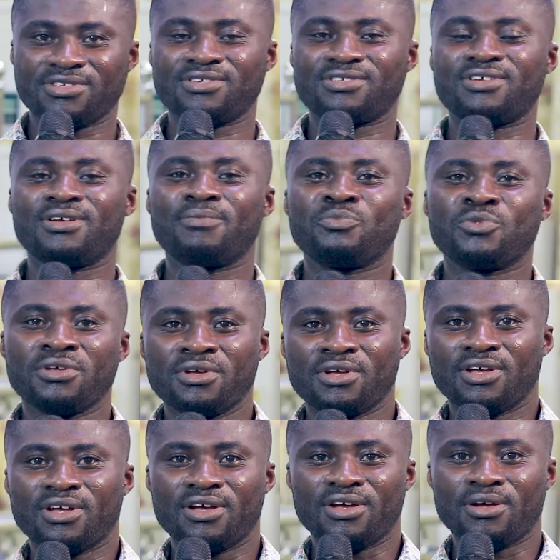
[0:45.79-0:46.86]
sister.
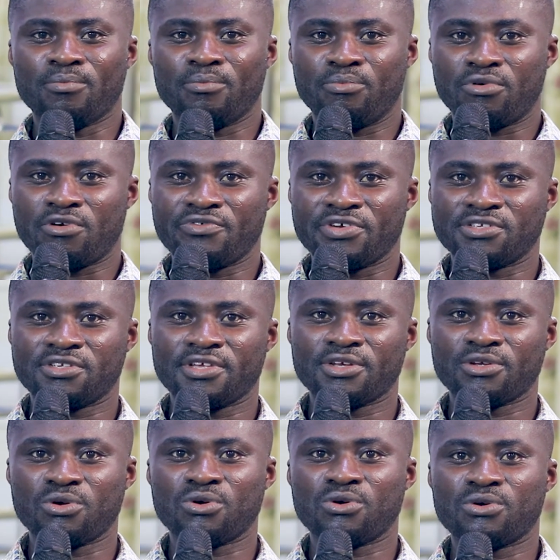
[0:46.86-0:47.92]
Prophet
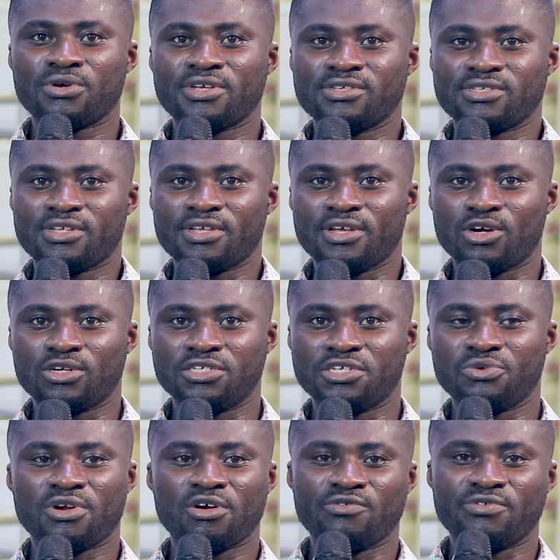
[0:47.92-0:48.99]
Segil is the
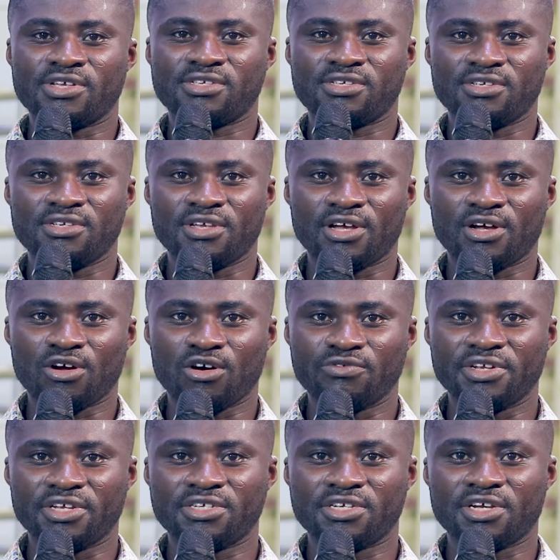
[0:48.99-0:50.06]
general overseer of
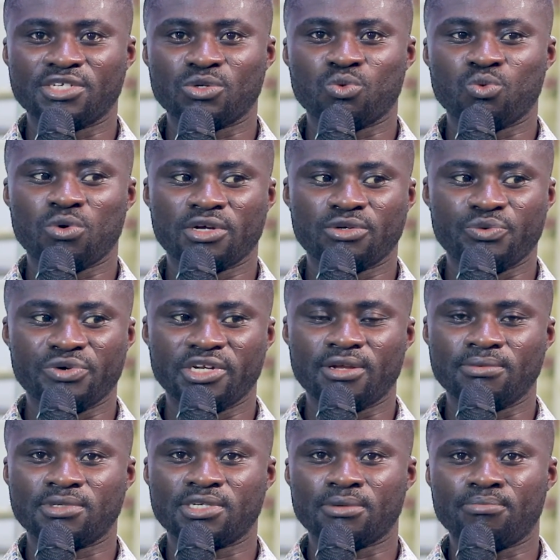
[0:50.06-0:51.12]
the church World
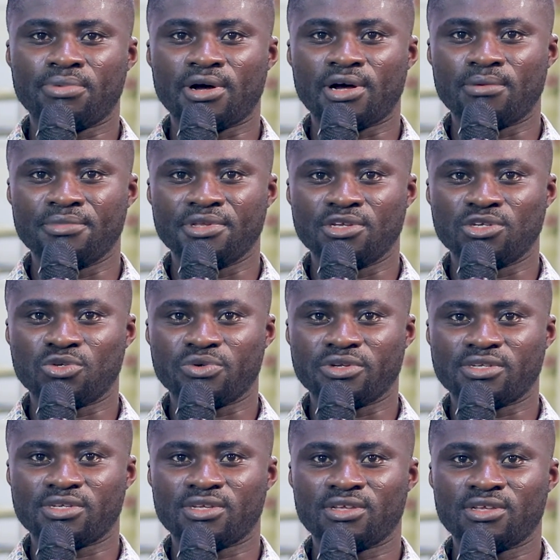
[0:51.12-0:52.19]
Redemption Power
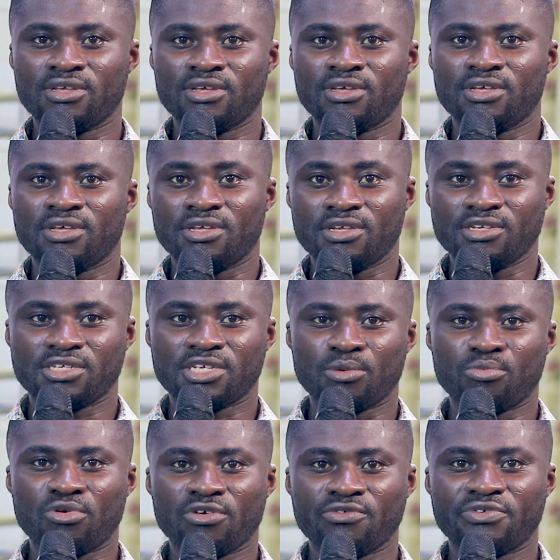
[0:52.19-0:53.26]
Ministries. He is a
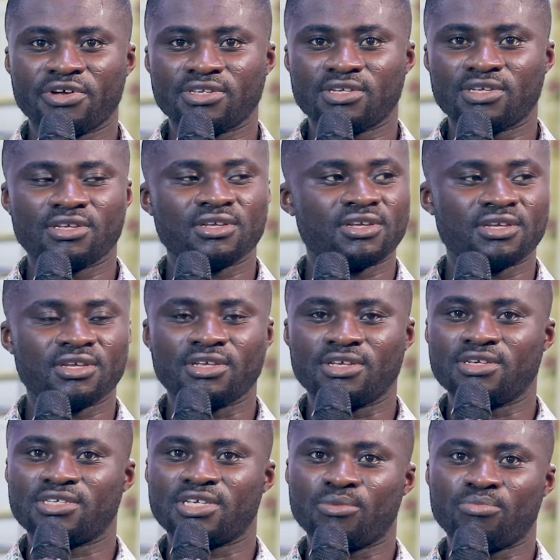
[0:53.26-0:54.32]
prophet,
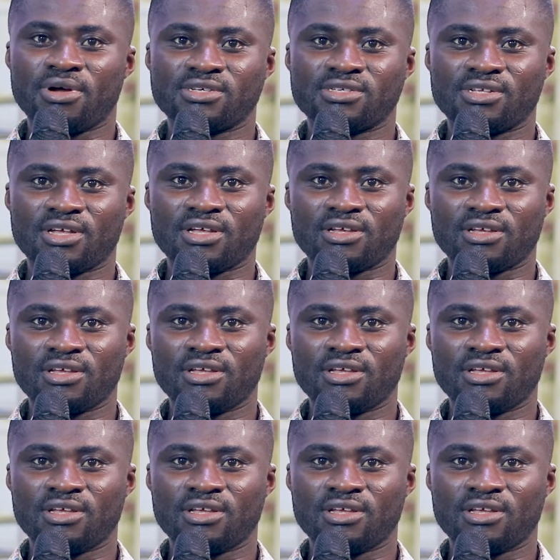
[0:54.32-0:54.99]
he is a pastor,